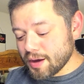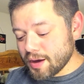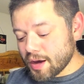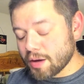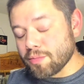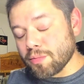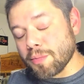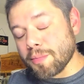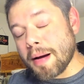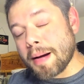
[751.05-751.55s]

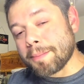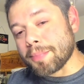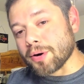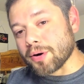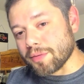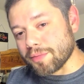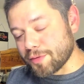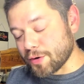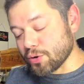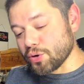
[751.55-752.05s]
And
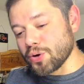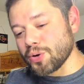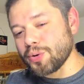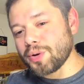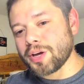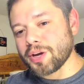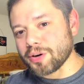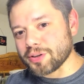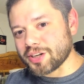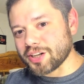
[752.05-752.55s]
remember, if you're new
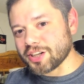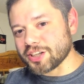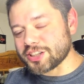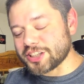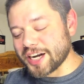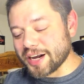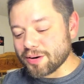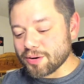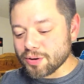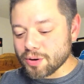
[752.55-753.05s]
here to the
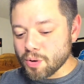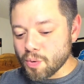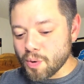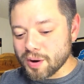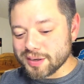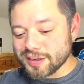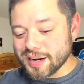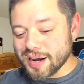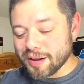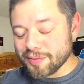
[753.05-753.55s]
channel, go
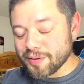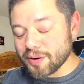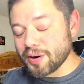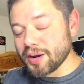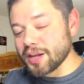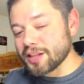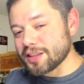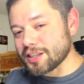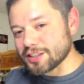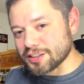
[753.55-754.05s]
on down there,
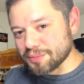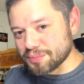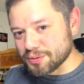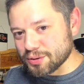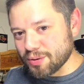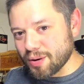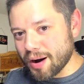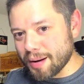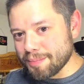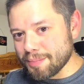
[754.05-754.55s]
hit the
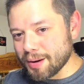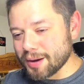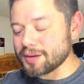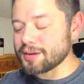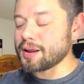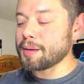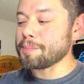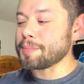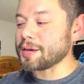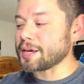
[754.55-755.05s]
subscribe
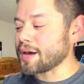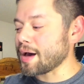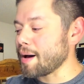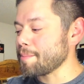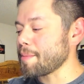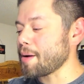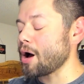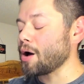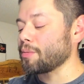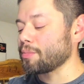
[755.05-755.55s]
button, and
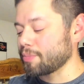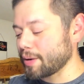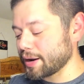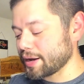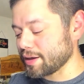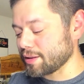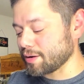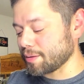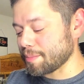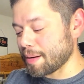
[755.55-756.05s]
become a
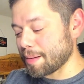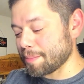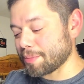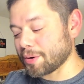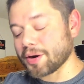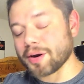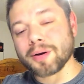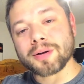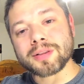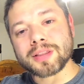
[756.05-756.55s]
regular
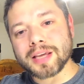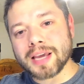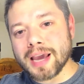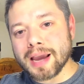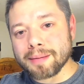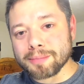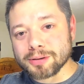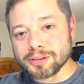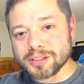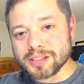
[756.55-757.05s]
member here at the
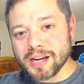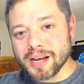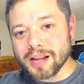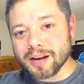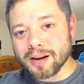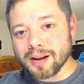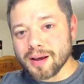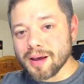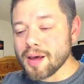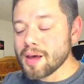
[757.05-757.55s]
Gamer's
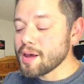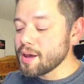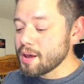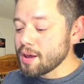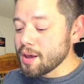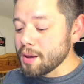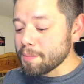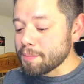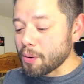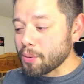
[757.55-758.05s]
Den.
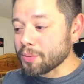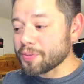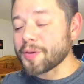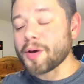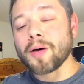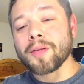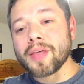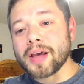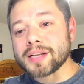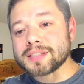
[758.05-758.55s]
But with
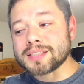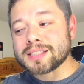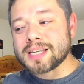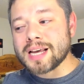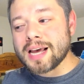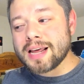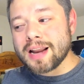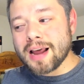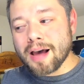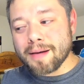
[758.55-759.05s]
all that
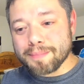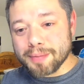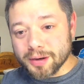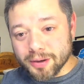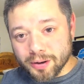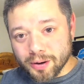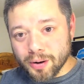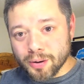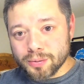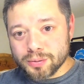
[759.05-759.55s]
said, I've been
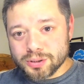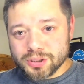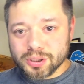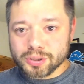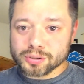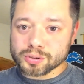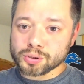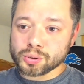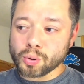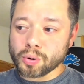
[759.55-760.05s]
your host,
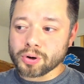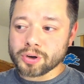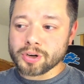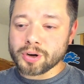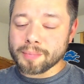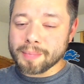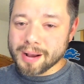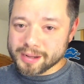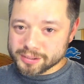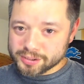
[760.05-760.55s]
Jordan,
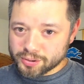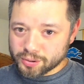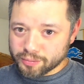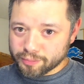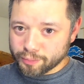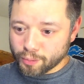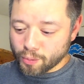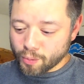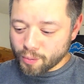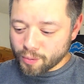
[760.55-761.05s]
your Master
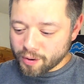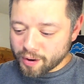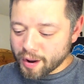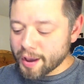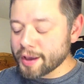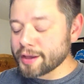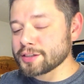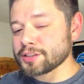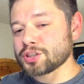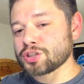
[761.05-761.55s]
of Lore
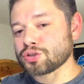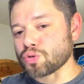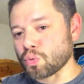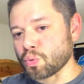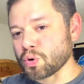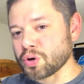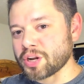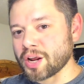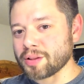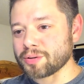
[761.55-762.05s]
and
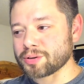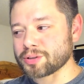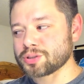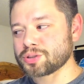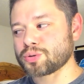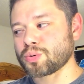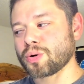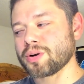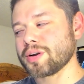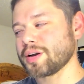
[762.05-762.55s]
Storyteller
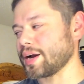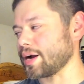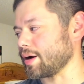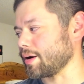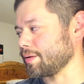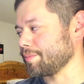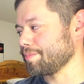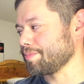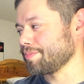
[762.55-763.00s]
Extraordinaire.